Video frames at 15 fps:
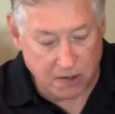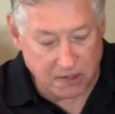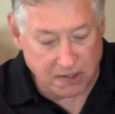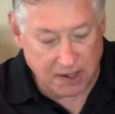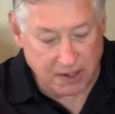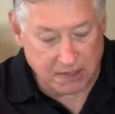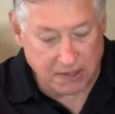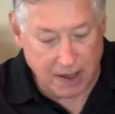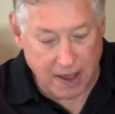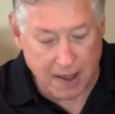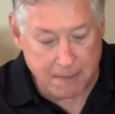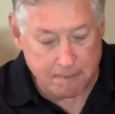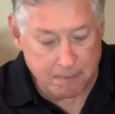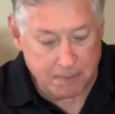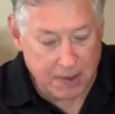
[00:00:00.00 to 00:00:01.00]
next
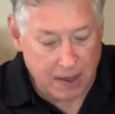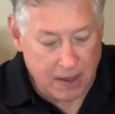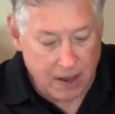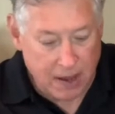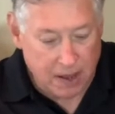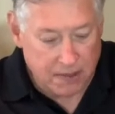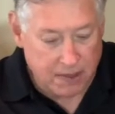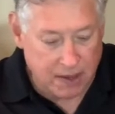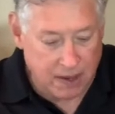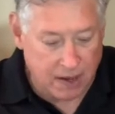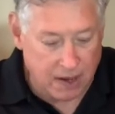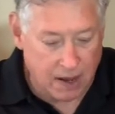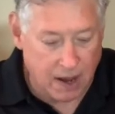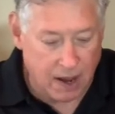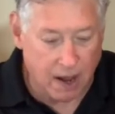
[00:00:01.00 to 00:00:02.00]
time.
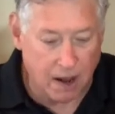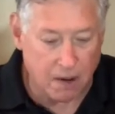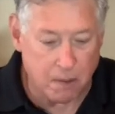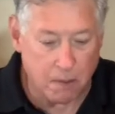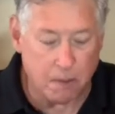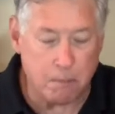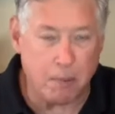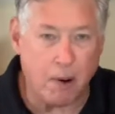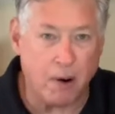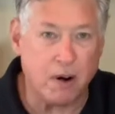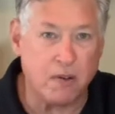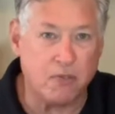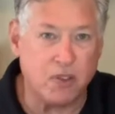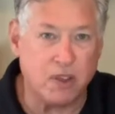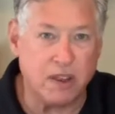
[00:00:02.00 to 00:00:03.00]
The part
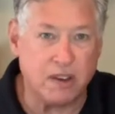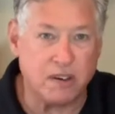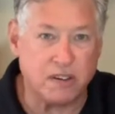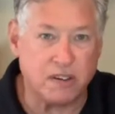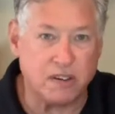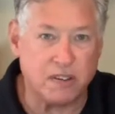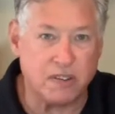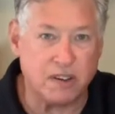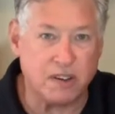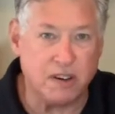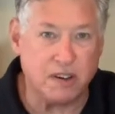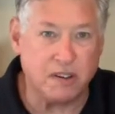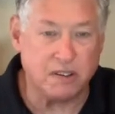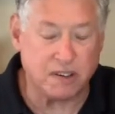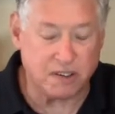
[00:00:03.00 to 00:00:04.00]
of
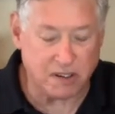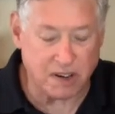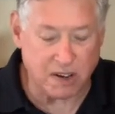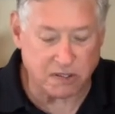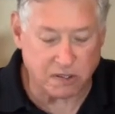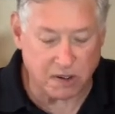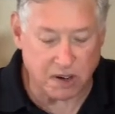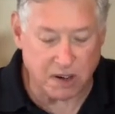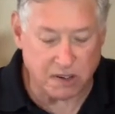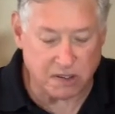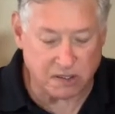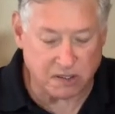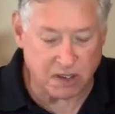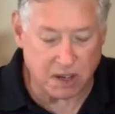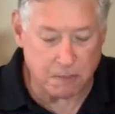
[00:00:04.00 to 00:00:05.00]
these
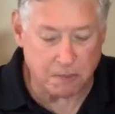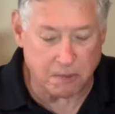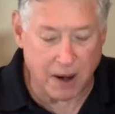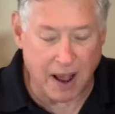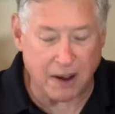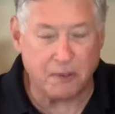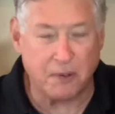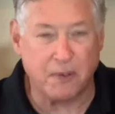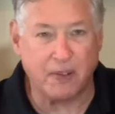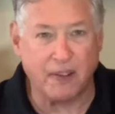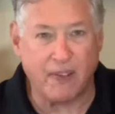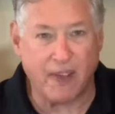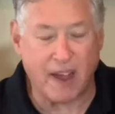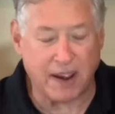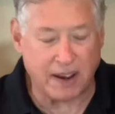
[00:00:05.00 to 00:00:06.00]
accessories that I really
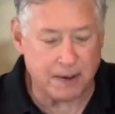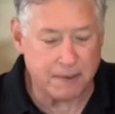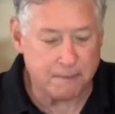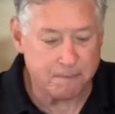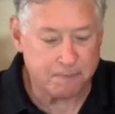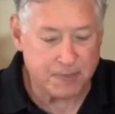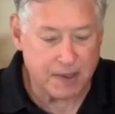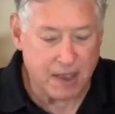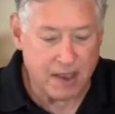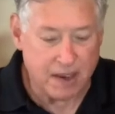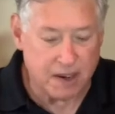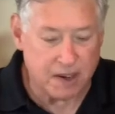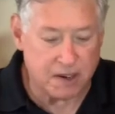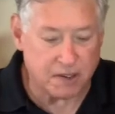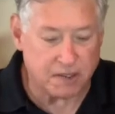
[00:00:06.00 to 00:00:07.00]
like
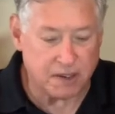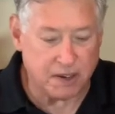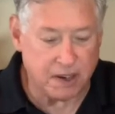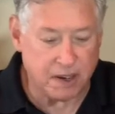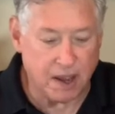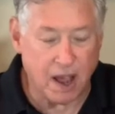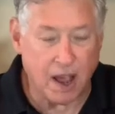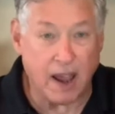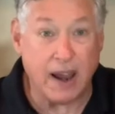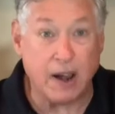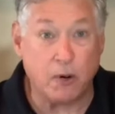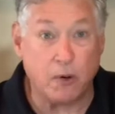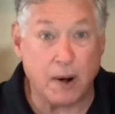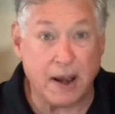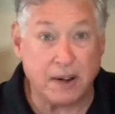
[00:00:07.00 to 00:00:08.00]
is the
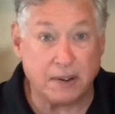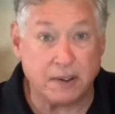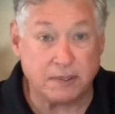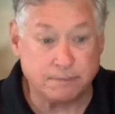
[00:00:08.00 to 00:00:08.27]
aerator.